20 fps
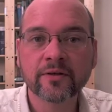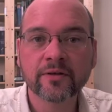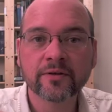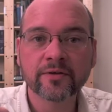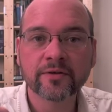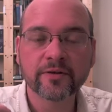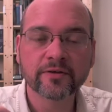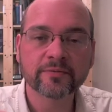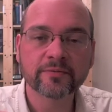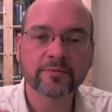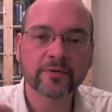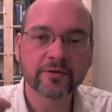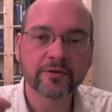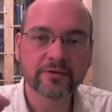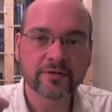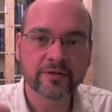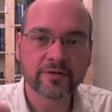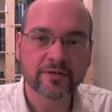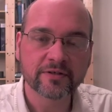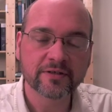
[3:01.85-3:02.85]
This
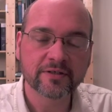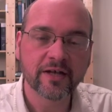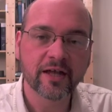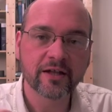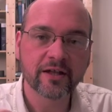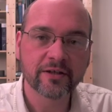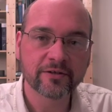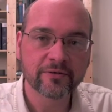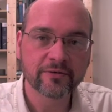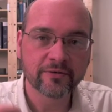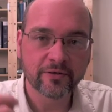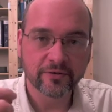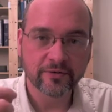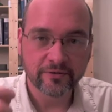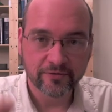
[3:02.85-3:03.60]
person is telling you their